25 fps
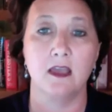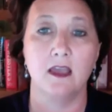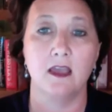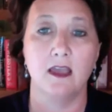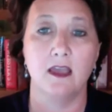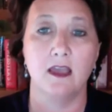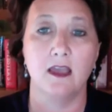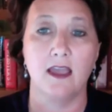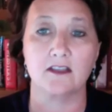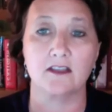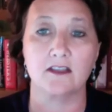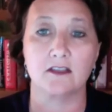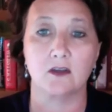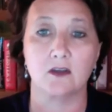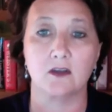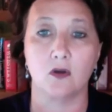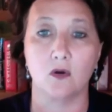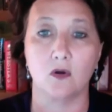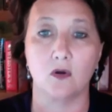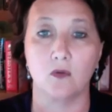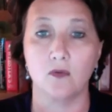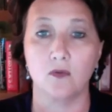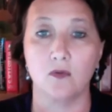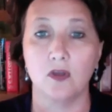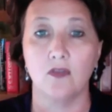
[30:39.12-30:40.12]
And
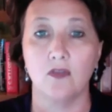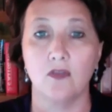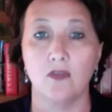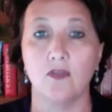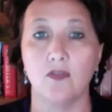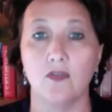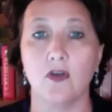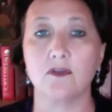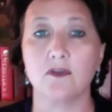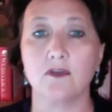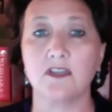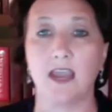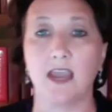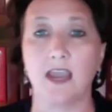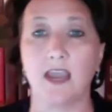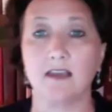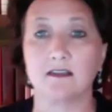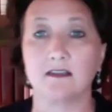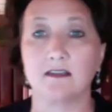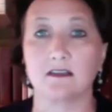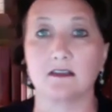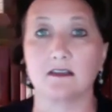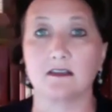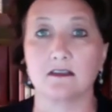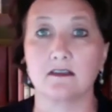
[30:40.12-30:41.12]
so those
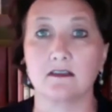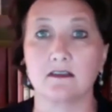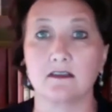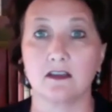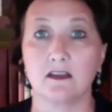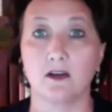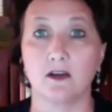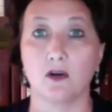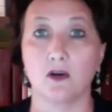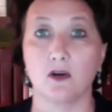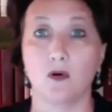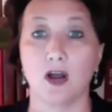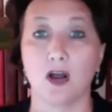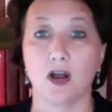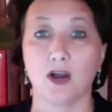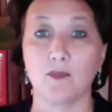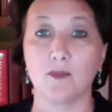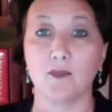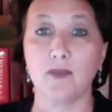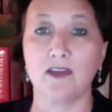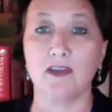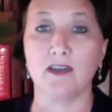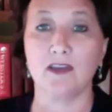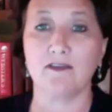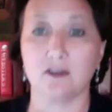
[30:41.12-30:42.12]
cases, you know,
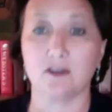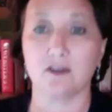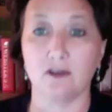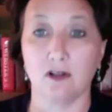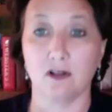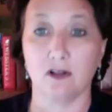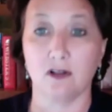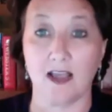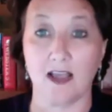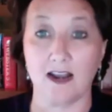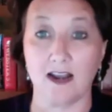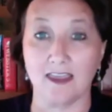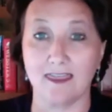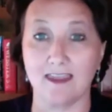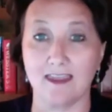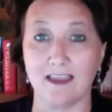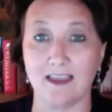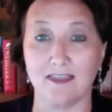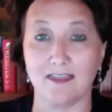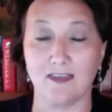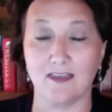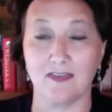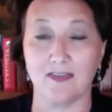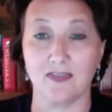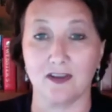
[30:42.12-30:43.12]
are pivotal. And I
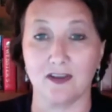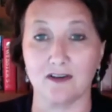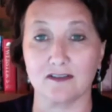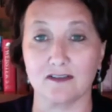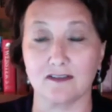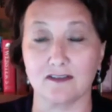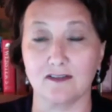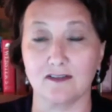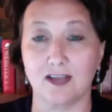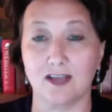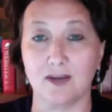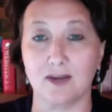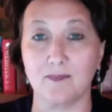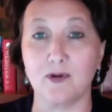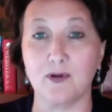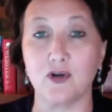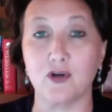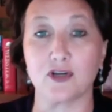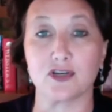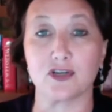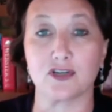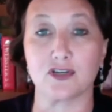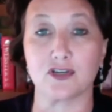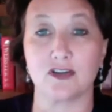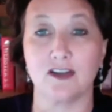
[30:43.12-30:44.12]
think that there's a lot of
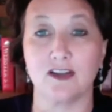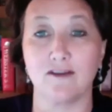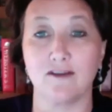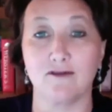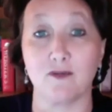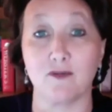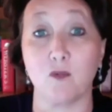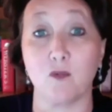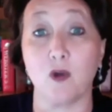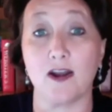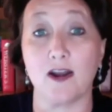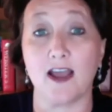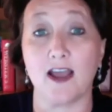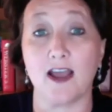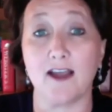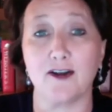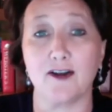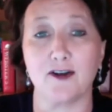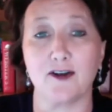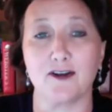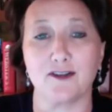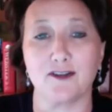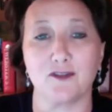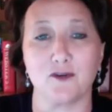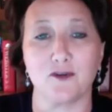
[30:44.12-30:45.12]
push from what I
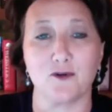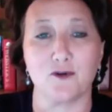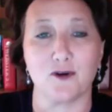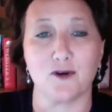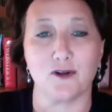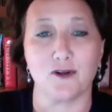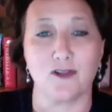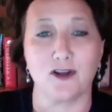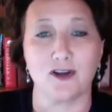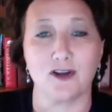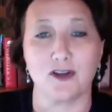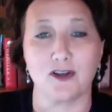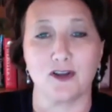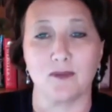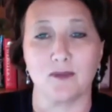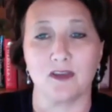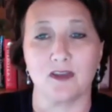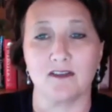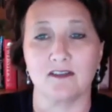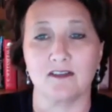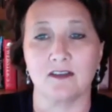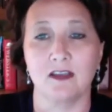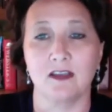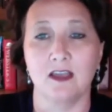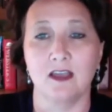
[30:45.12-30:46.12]
heard in the oral argument
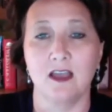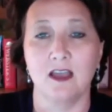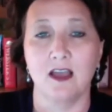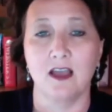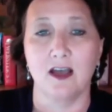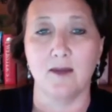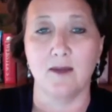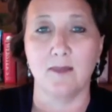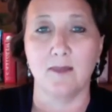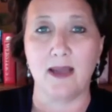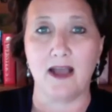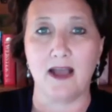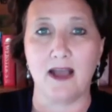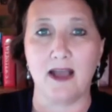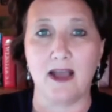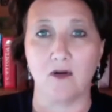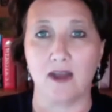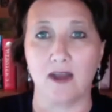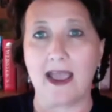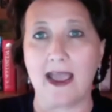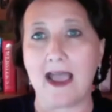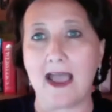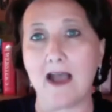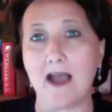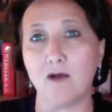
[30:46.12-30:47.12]
about
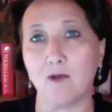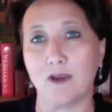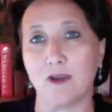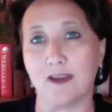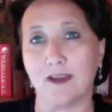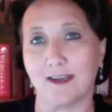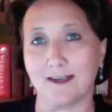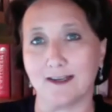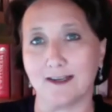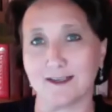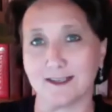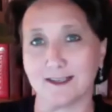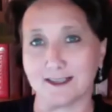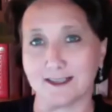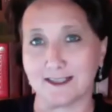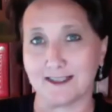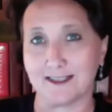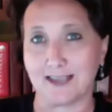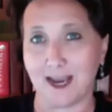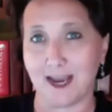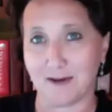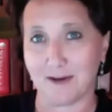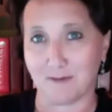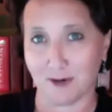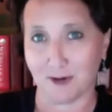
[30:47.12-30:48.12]
how we can
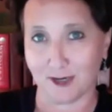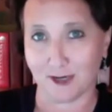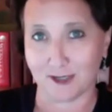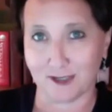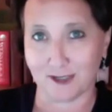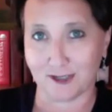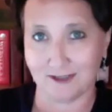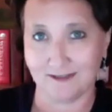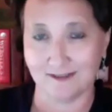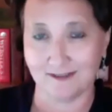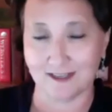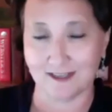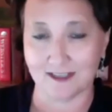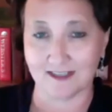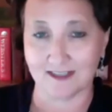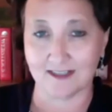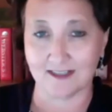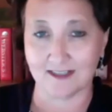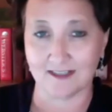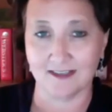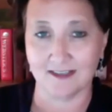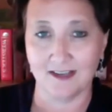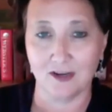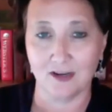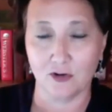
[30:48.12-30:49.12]
distinguish
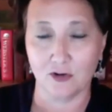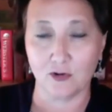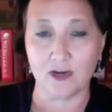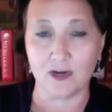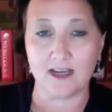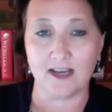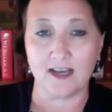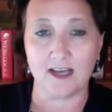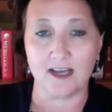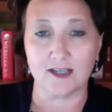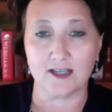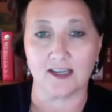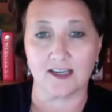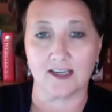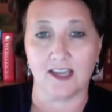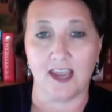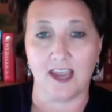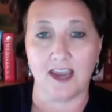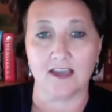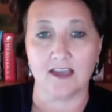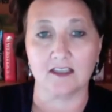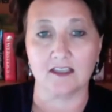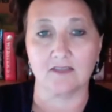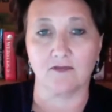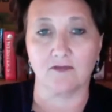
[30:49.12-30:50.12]
this Creek Nation
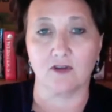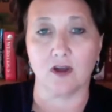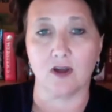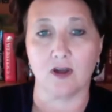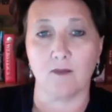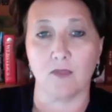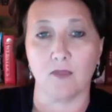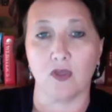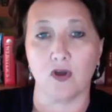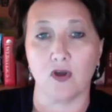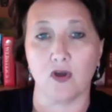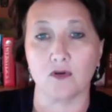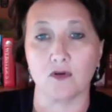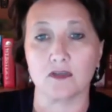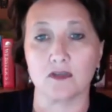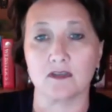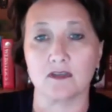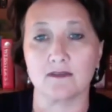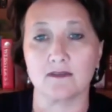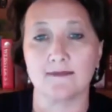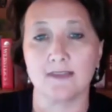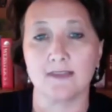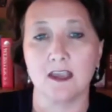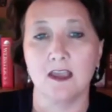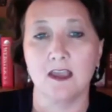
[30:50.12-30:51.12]
case from those.
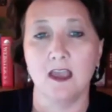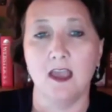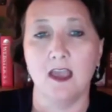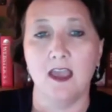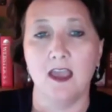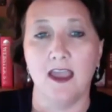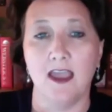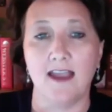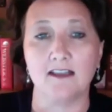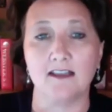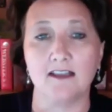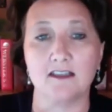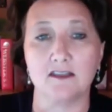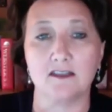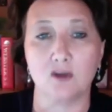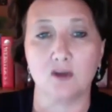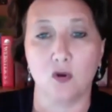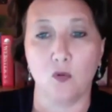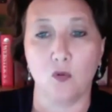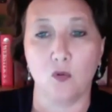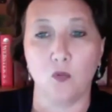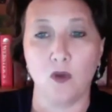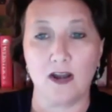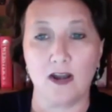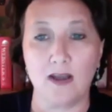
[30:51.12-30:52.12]
And so
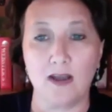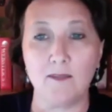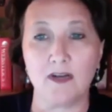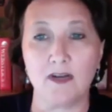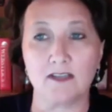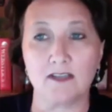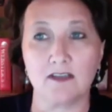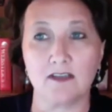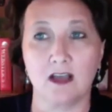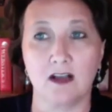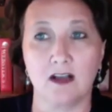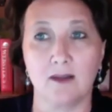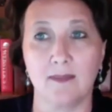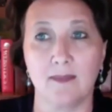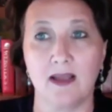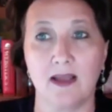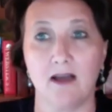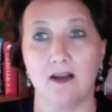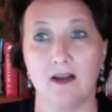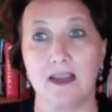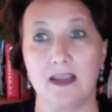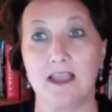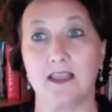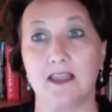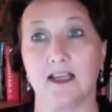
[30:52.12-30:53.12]
what I'm going to talk about
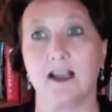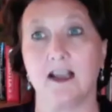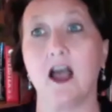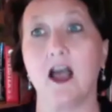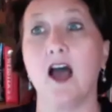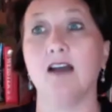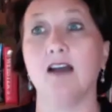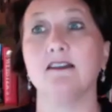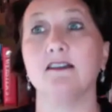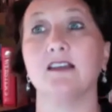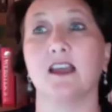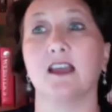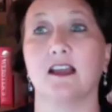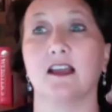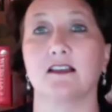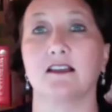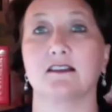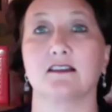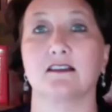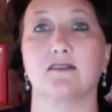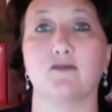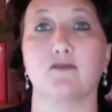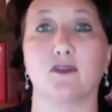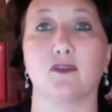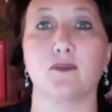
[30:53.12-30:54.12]
in the context
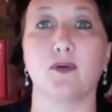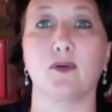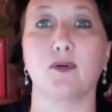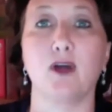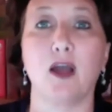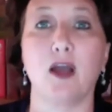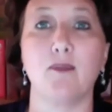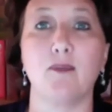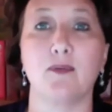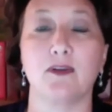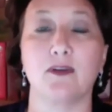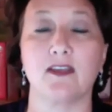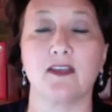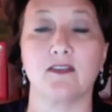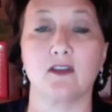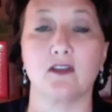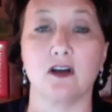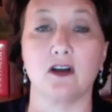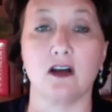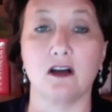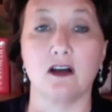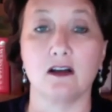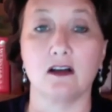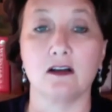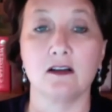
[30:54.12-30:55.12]
of the property law